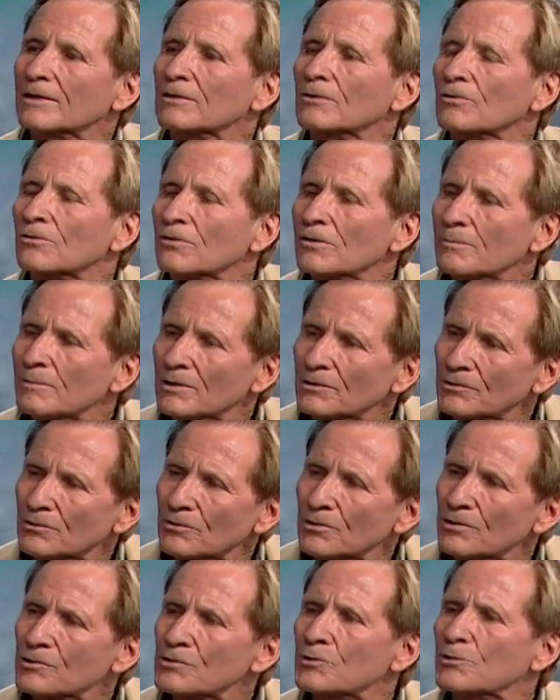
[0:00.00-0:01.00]
could learn about
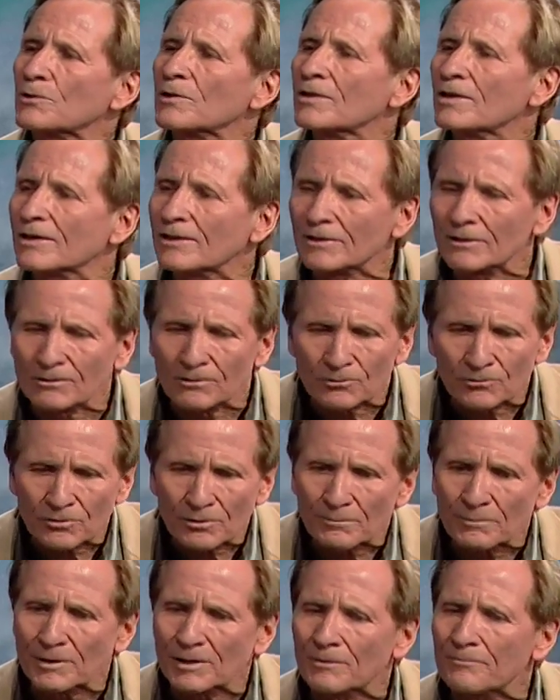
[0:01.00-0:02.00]
their history, they could learn
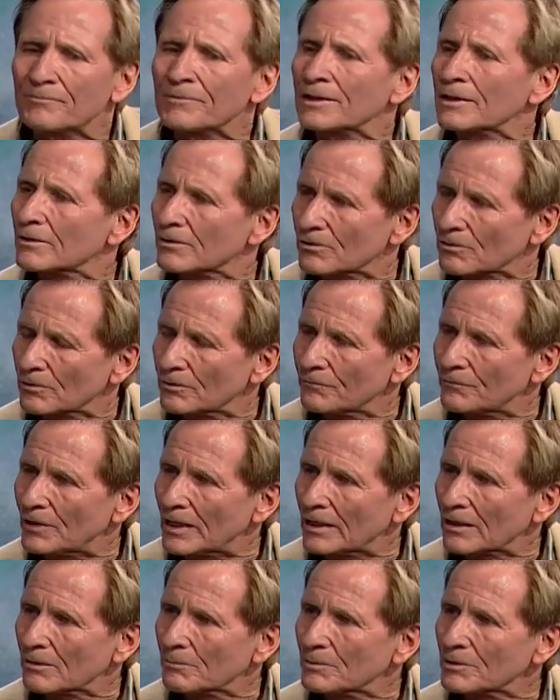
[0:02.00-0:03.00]
about their
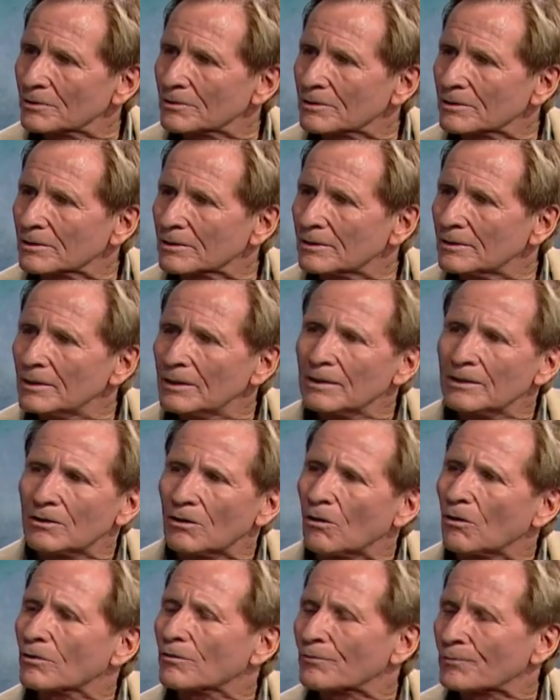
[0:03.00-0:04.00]
environment, uh,
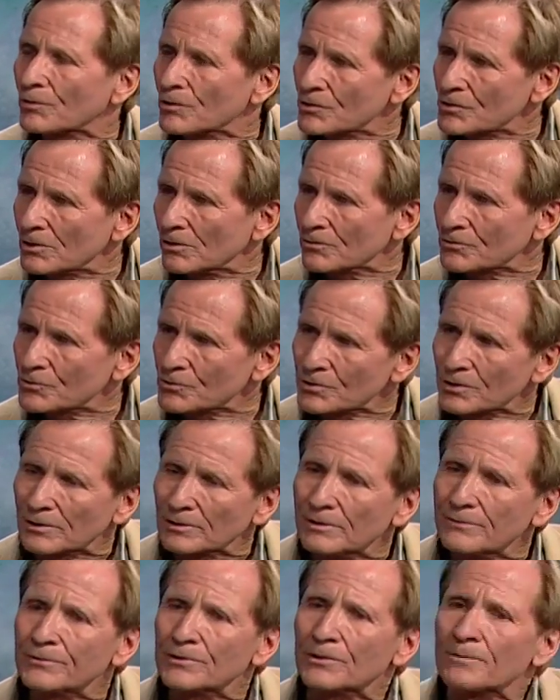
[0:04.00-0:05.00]
all the various cultures that live